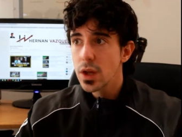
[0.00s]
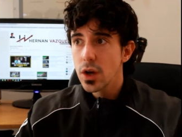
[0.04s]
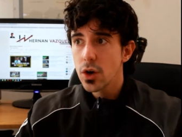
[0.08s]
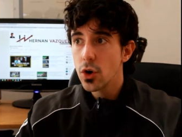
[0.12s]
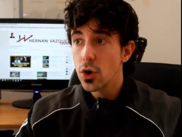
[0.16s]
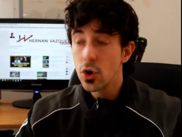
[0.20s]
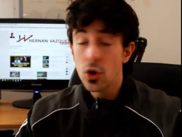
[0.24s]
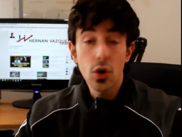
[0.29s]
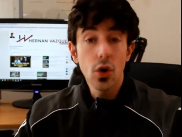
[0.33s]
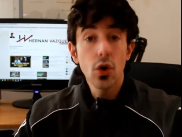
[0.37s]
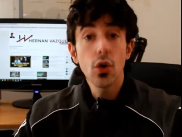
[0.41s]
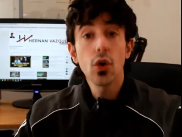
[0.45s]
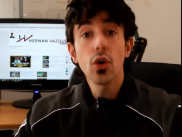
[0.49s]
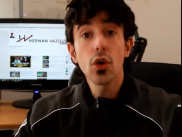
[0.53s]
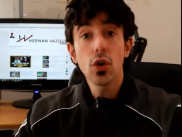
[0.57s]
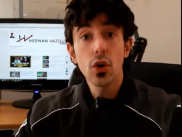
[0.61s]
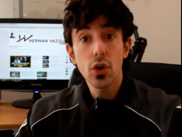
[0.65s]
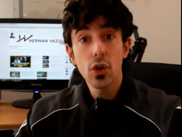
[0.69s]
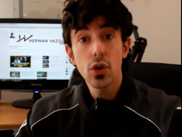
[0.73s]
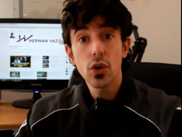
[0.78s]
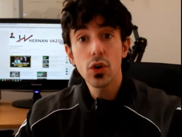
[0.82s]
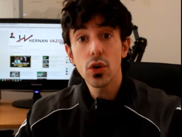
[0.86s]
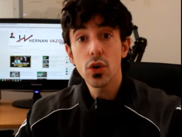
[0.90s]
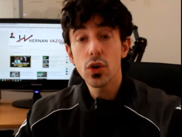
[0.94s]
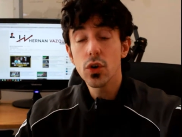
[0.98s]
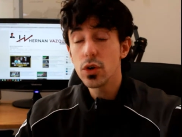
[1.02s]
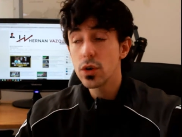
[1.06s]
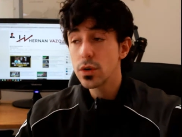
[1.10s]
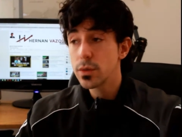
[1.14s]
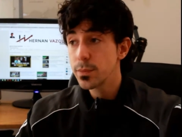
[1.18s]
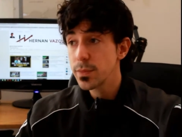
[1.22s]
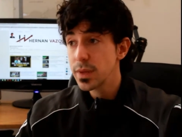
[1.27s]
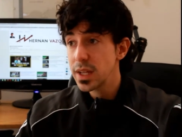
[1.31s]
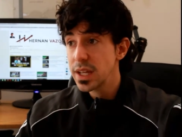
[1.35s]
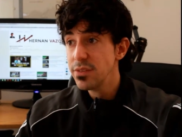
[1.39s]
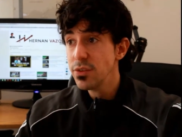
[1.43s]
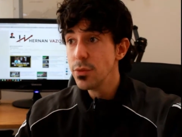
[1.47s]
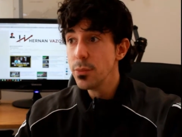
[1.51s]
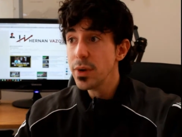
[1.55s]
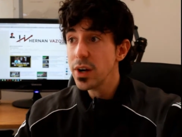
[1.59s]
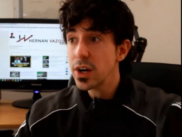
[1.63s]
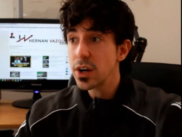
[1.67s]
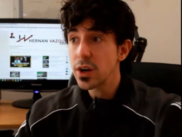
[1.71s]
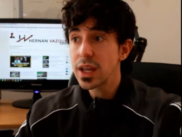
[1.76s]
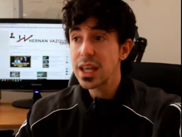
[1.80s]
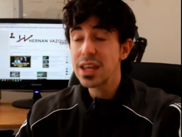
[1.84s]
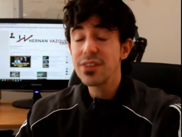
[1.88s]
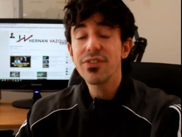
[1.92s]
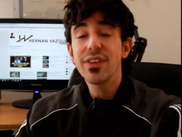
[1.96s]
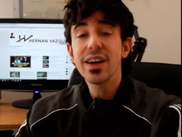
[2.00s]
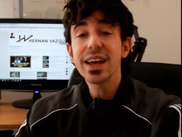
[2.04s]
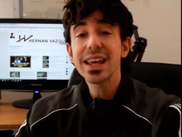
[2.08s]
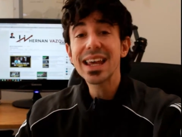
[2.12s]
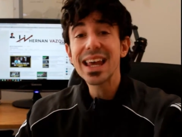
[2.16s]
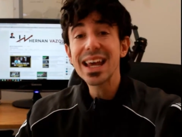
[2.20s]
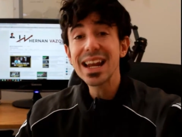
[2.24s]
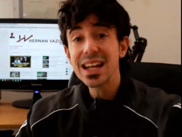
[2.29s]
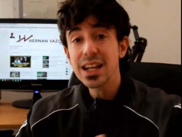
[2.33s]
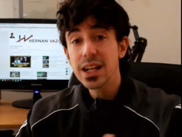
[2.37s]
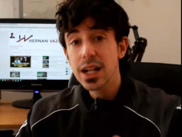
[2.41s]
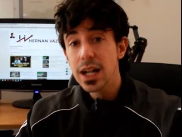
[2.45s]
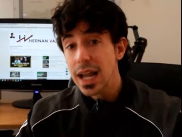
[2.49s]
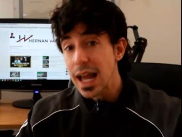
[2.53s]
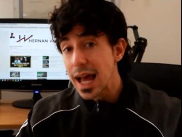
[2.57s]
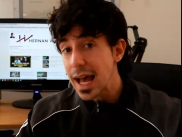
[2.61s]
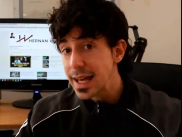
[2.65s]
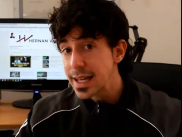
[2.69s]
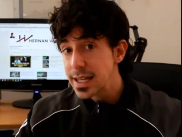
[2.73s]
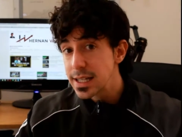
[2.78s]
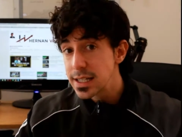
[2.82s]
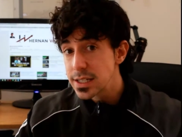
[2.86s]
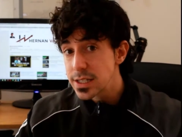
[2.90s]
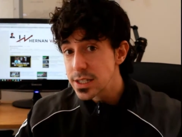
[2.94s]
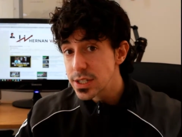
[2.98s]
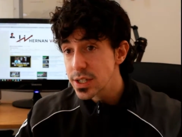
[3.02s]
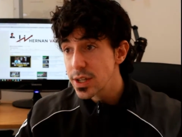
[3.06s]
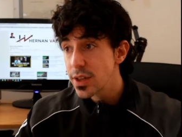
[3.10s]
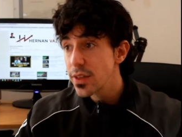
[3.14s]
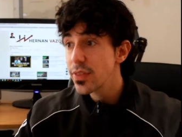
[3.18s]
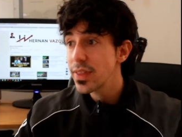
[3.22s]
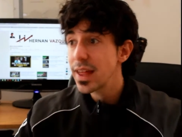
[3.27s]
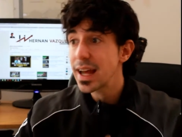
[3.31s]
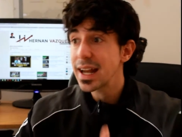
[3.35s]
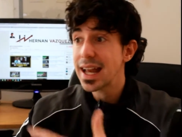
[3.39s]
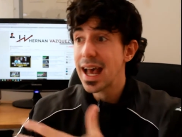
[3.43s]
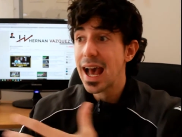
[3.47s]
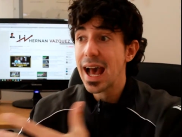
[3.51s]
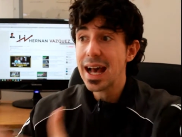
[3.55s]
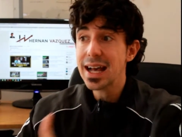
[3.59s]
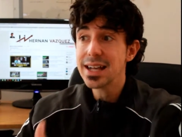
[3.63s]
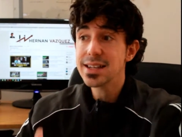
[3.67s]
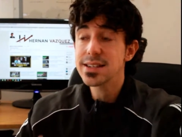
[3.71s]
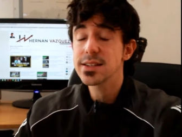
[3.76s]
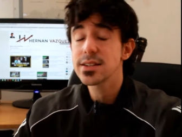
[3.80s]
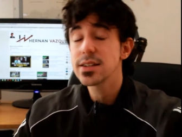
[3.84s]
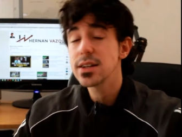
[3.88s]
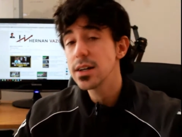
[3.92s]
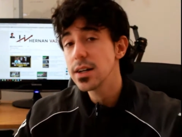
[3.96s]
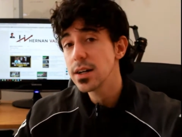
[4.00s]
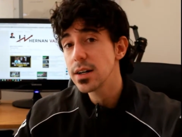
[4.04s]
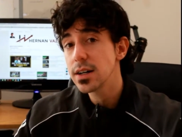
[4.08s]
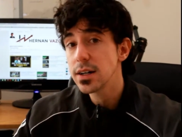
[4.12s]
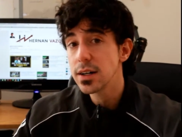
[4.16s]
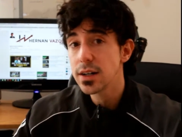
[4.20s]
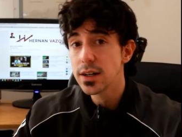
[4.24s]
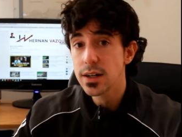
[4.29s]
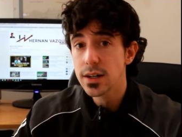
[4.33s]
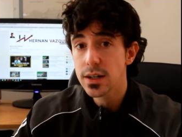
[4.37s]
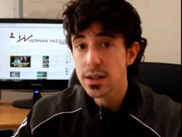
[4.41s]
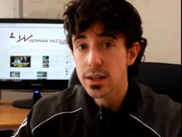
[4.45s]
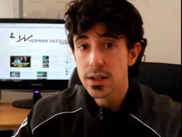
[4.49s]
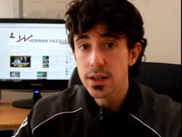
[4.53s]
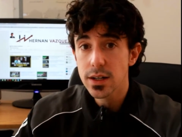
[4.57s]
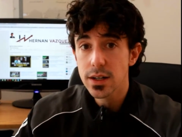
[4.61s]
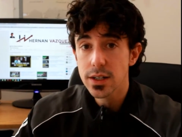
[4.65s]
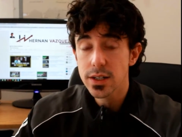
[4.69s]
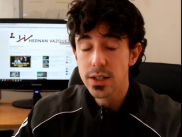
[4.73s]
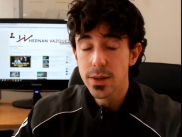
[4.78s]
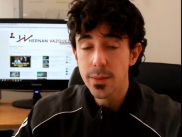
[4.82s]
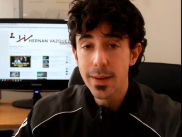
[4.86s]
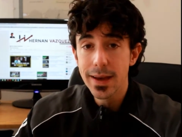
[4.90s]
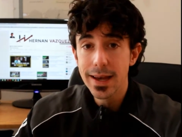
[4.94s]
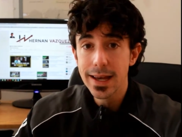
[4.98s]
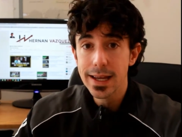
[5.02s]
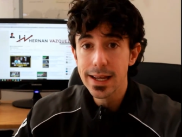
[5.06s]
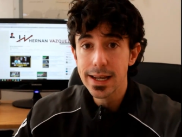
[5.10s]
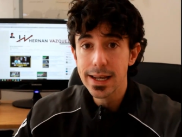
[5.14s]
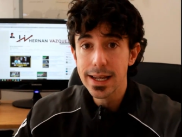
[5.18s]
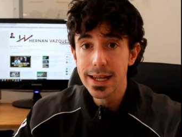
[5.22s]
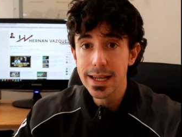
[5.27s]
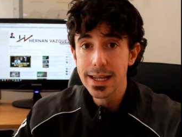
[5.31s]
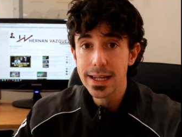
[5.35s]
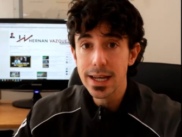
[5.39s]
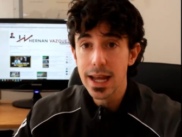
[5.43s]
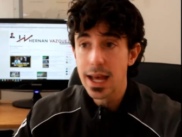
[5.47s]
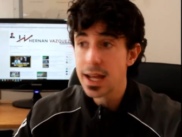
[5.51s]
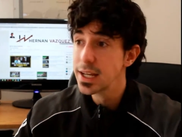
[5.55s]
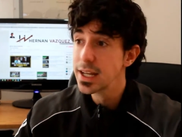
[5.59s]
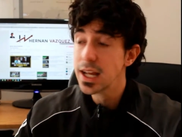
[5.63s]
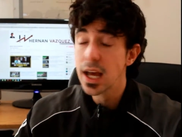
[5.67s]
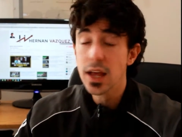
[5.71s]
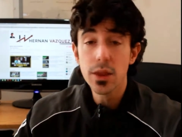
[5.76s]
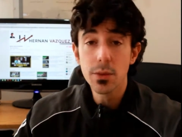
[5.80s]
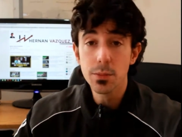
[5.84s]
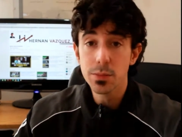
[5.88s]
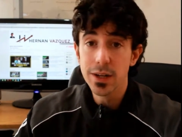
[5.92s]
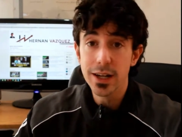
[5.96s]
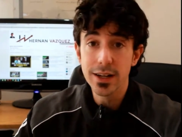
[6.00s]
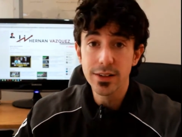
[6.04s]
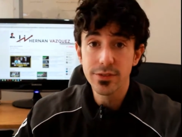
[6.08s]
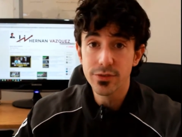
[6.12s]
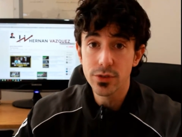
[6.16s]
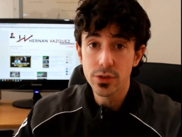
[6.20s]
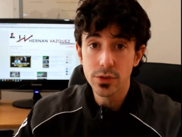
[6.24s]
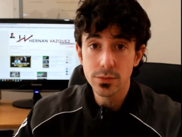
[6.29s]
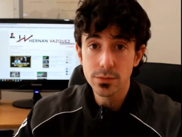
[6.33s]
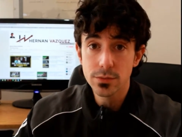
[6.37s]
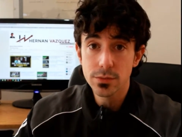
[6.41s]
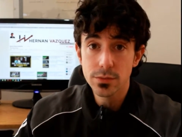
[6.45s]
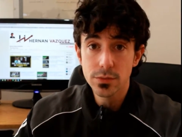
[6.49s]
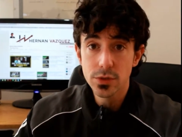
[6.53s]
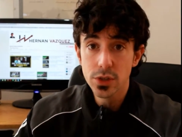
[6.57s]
or even better, if I get a client that has a domain in any other platform?